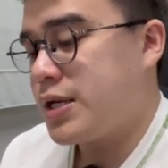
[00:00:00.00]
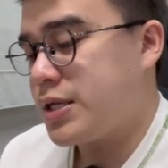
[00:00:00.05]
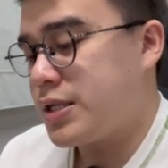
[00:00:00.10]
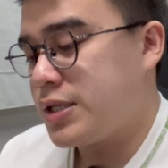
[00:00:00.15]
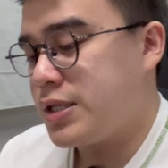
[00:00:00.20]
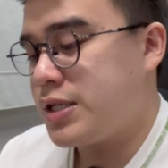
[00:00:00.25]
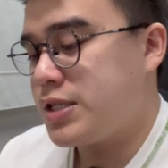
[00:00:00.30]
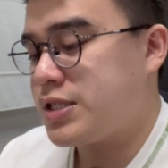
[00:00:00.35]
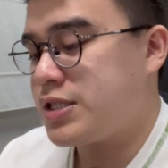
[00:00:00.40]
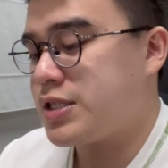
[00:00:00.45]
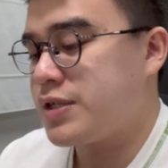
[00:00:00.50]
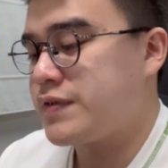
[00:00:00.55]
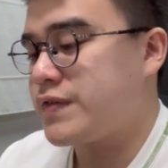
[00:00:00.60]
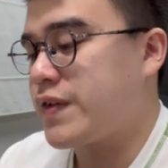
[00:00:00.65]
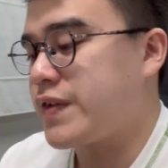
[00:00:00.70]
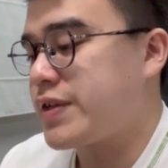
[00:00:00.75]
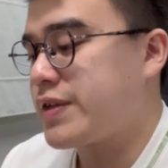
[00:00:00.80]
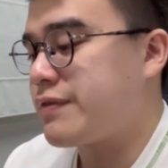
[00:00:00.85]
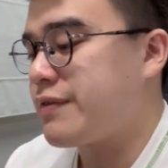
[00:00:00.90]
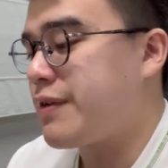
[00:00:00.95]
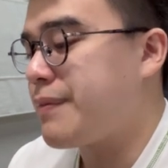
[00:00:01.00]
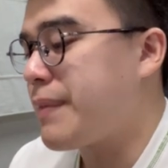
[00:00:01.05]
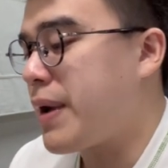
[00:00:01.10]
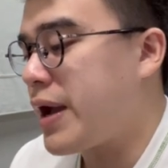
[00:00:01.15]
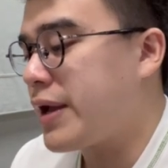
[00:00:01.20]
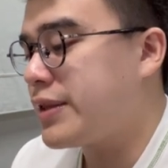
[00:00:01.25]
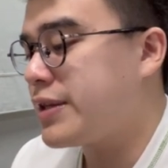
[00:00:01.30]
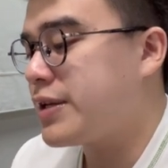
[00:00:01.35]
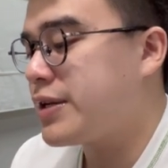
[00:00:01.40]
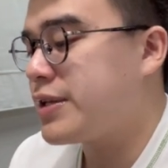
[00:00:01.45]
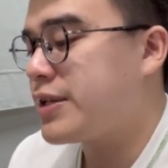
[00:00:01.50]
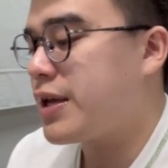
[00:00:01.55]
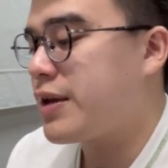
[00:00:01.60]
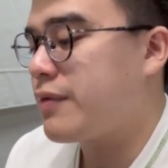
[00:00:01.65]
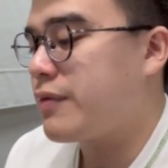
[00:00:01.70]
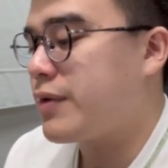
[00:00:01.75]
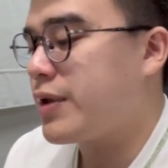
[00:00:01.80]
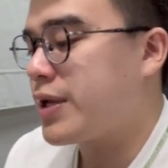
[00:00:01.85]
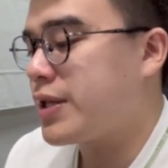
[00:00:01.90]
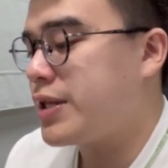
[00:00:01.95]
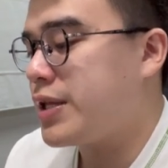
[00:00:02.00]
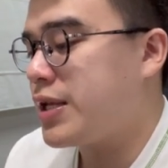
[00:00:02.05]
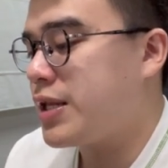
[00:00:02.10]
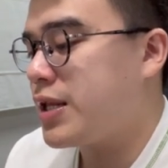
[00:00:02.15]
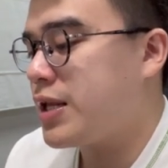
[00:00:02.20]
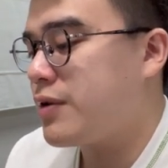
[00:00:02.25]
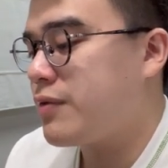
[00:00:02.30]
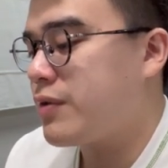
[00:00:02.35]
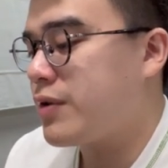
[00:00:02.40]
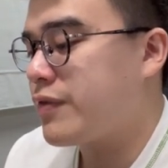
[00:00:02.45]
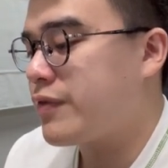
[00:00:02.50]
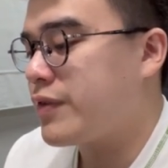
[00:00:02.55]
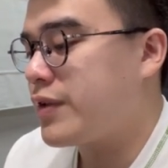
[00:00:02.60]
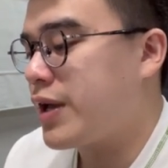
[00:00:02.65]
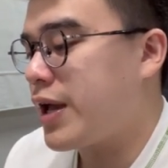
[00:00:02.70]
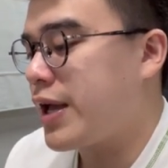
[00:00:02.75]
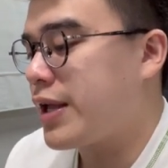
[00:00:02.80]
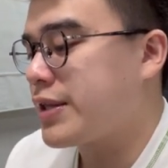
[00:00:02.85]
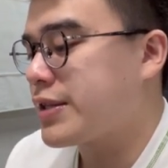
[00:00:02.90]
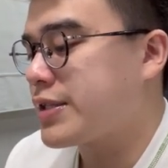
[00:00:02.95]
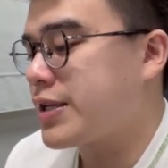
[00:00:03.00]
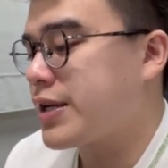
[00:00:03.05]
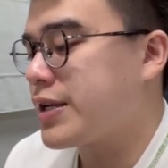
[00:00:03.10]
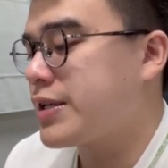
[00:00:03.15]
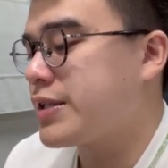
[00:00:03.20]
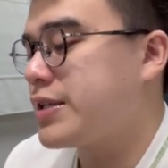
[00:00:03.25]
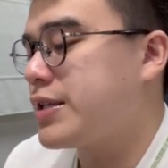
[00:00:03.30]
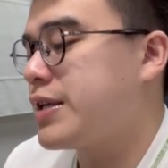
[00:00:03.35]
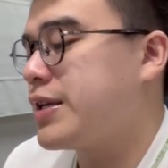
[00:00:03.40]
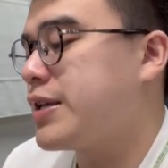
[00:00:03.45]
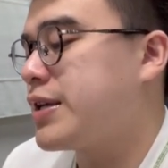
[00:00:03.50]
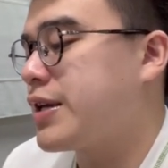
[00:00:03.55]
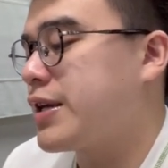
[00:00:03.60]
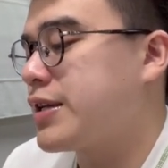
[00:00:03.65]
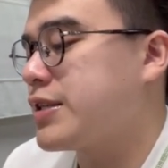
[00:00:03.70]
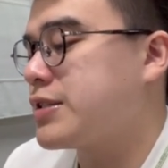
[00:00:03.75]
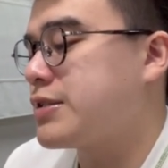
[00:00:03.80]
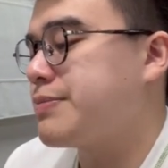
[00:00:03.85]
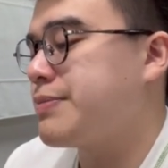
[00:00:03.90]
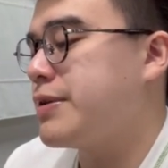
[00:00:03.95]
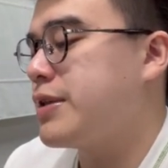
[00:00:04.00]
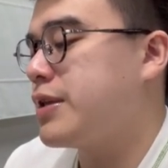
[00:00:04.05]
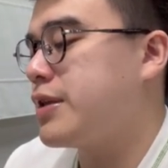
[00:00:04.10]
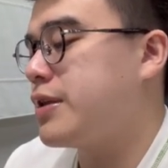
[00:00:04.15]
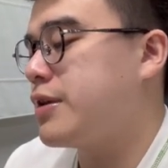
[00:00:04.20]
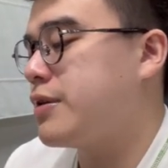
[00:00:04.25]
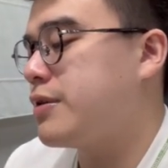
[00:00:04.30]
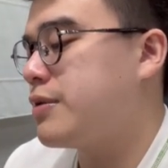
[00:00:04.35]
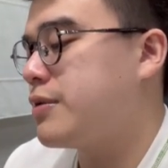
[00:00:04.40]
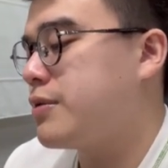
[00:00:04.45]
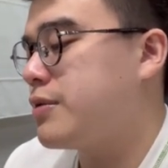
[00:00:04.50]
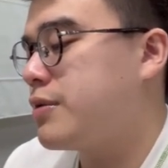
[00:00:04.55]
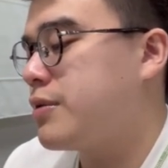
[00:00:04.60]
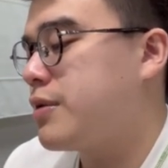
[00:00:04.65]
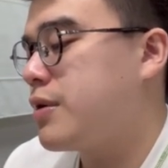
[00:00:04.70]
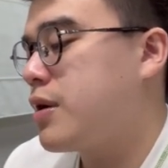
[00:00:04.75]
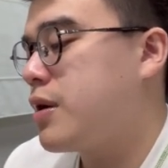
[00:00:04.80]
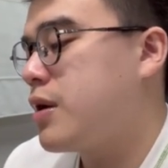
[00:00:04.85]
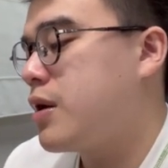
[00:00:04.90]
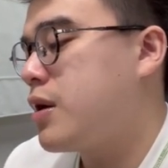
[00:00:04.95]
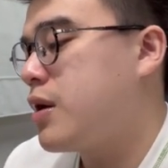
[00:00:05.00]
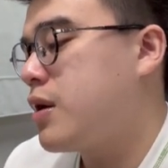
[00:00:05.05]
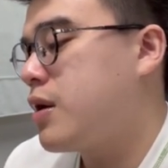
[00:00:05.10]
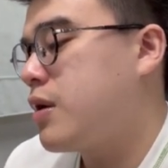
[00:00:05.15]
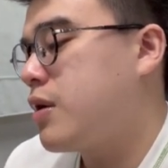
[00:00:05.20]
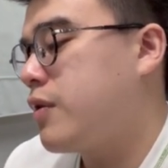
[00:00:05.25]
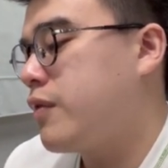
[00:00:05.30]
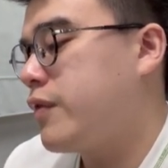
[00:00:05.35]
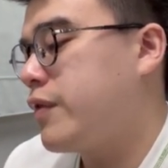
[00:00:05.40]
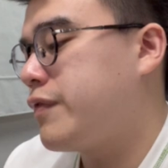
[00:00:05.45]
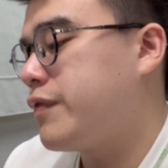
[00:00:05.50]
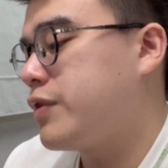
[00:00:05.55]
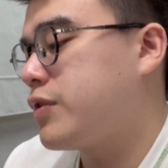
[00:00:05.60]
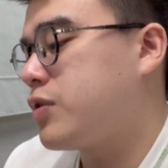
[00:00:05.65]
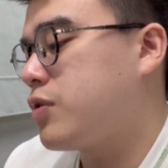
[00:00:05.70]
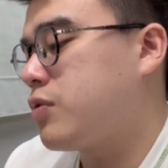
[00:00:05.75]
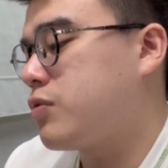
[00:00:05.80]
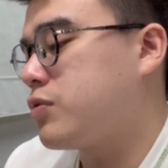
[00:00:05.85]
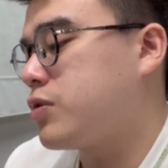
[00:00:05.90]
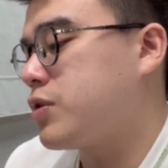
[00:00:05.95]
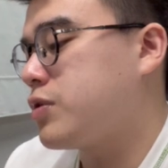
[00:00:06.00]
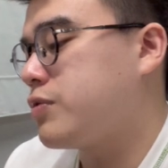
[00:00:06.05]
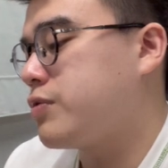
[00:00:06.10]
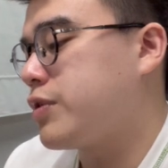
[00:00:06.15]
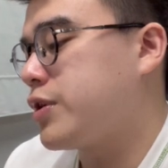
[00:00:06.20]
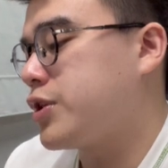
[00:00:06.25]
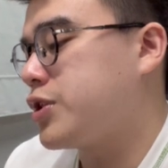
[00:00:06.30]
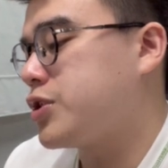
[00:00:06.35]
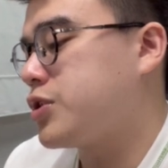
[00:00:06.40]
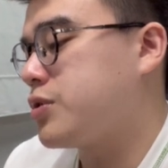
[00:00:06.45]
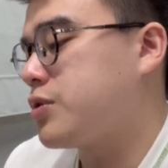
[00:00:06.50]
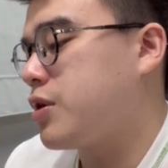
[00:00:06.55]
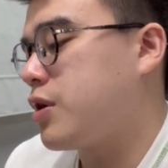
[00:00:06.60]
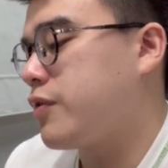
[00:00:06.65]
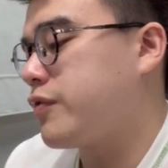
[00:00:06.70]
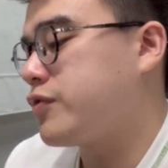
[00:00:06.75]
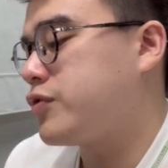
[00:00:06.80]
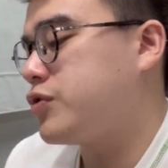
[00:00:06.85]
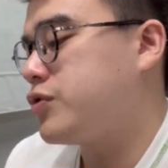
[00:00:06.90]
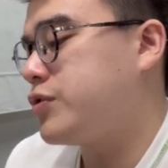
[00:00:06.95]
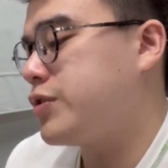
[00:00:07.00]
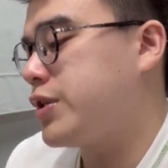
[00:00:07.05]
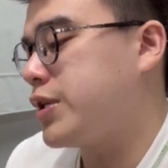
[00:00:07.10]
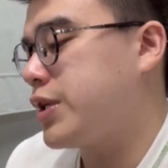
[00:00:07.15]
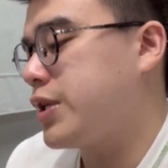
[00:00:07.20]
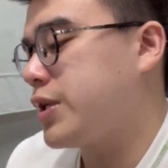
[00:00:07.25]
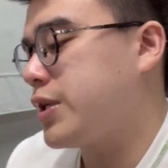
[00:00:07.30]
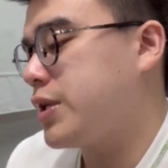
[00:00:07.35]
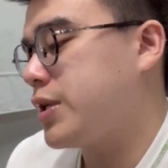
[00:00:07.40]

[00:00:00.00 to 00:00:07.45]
This serves as a reminder that we are dealing with the entire thing as PQ with a total ratio of 3.